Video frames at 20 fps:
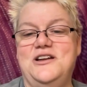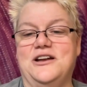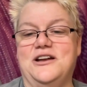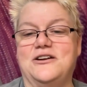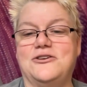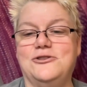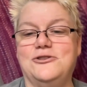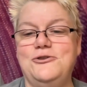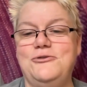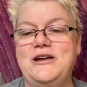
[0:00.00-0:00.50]

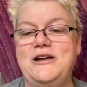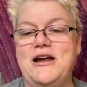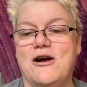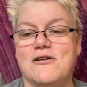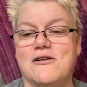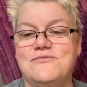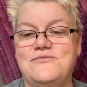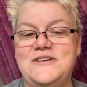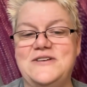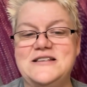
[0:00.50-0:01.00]
including
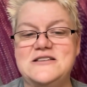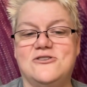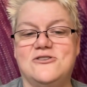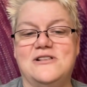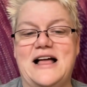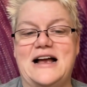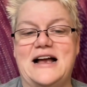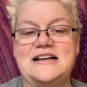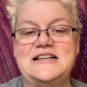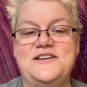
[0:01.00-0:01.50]
our
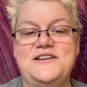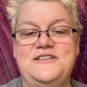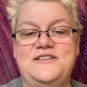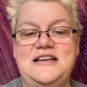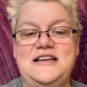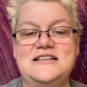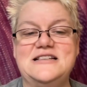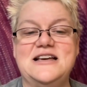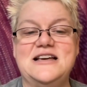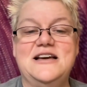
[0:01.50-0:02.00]
physical
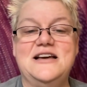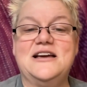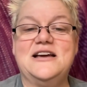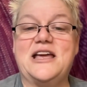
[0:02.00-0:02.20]
activities,